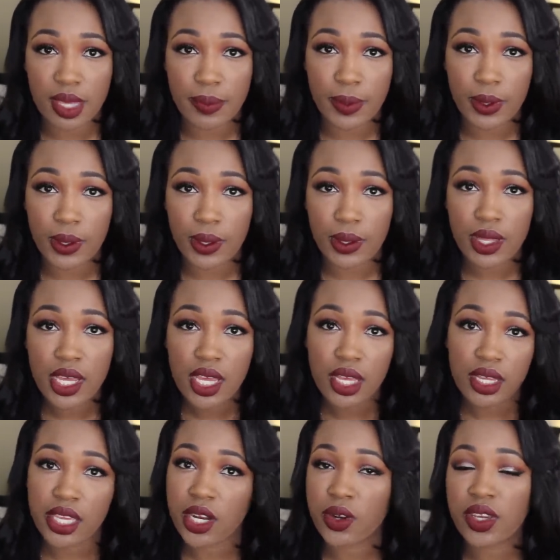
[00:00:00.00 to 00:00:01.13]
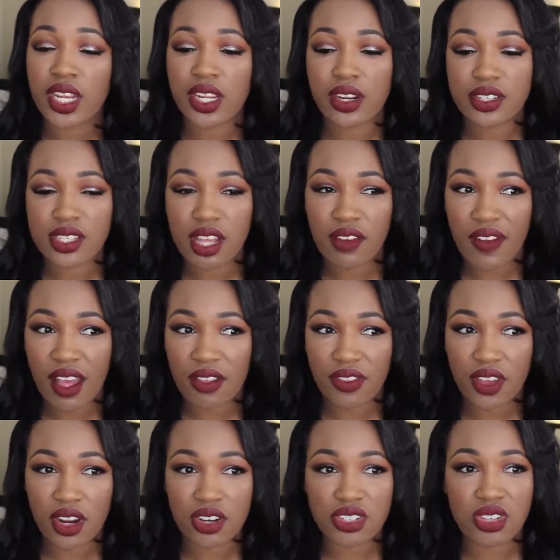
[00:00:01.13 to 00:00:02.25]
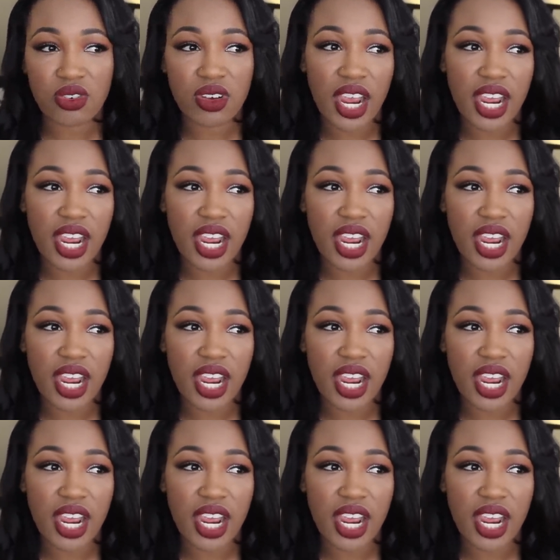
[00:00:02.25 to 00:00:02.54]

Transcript: people, you know, getting yourself out there. So you